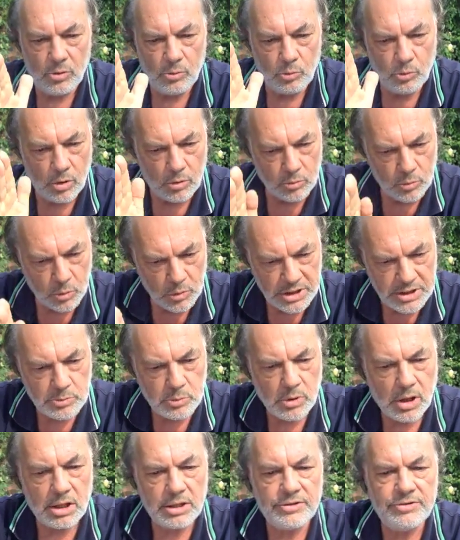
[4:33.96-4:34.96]
what we
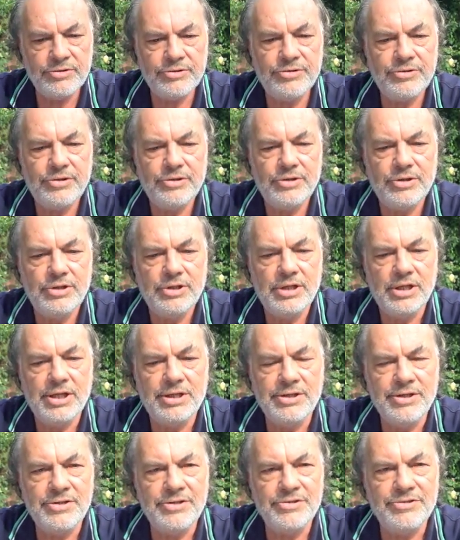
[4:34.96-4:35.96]
want,
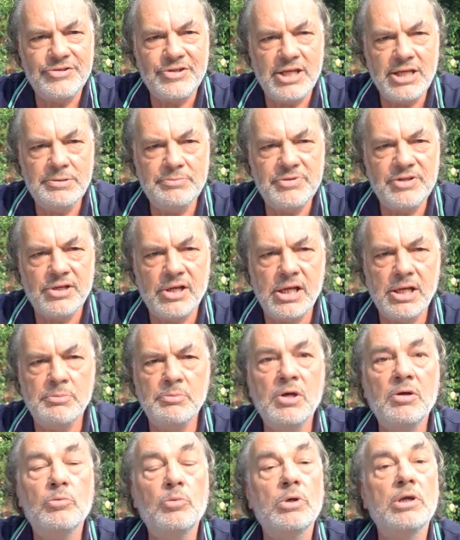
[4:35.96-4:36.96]
and at the same
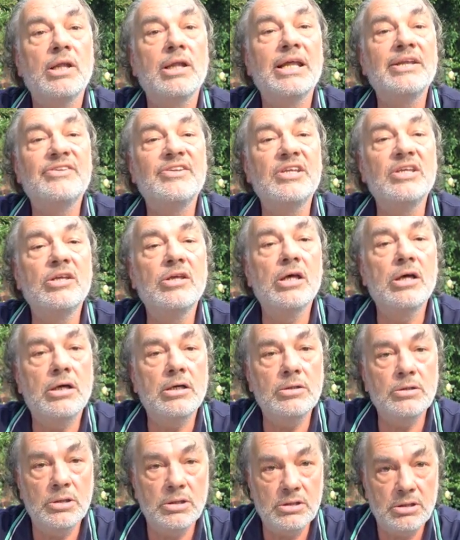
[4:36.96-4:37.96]
time we're letting
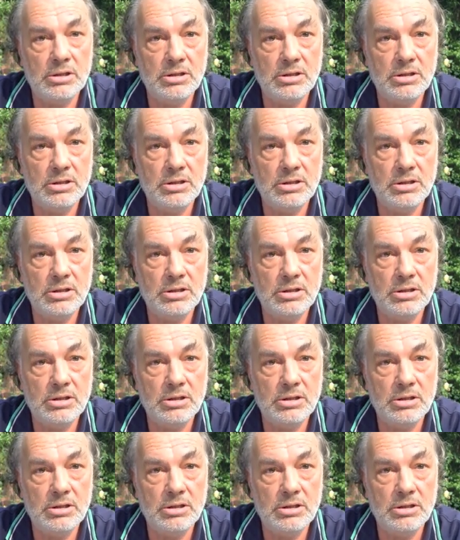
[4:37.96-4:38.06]
go.